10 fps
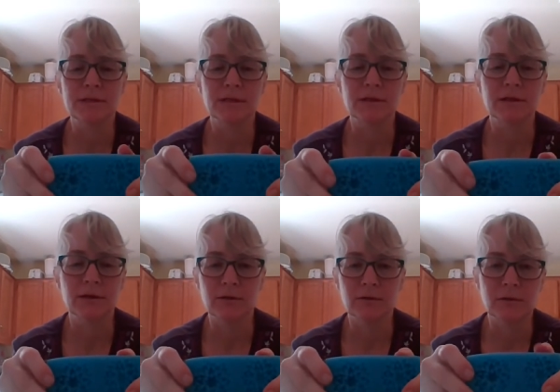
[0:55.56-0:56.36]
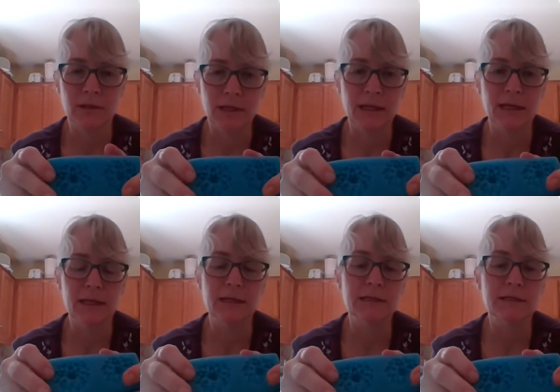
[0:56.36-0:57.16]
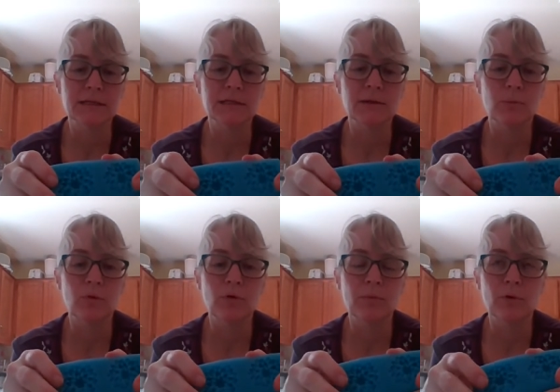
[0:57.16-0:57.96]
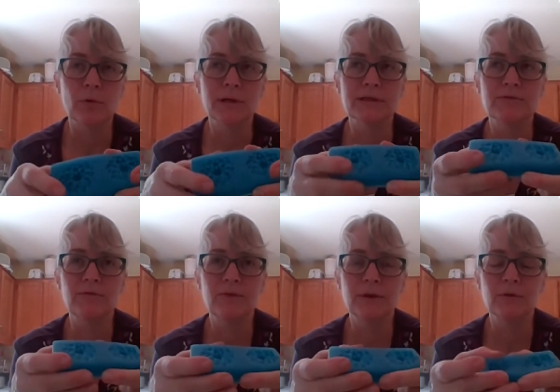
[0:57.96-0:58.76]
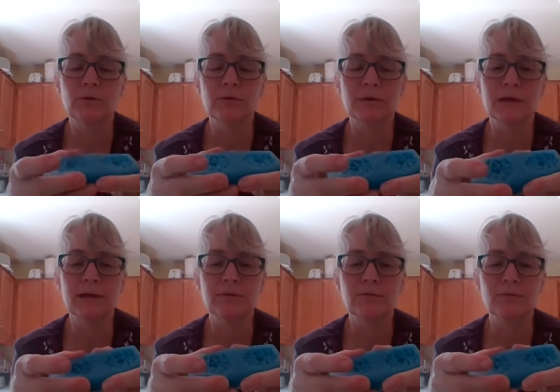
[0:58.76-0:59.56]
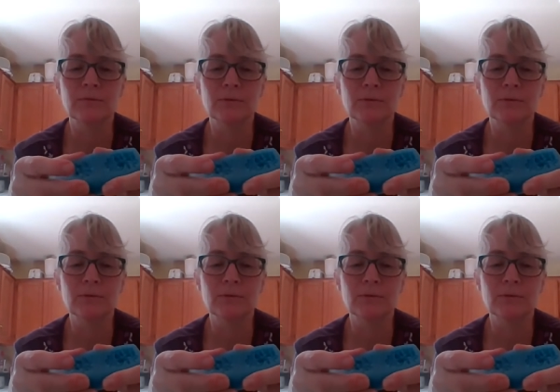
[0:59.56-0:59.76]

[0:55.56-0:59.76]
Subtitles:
silicone, and the pourable ones feel kind of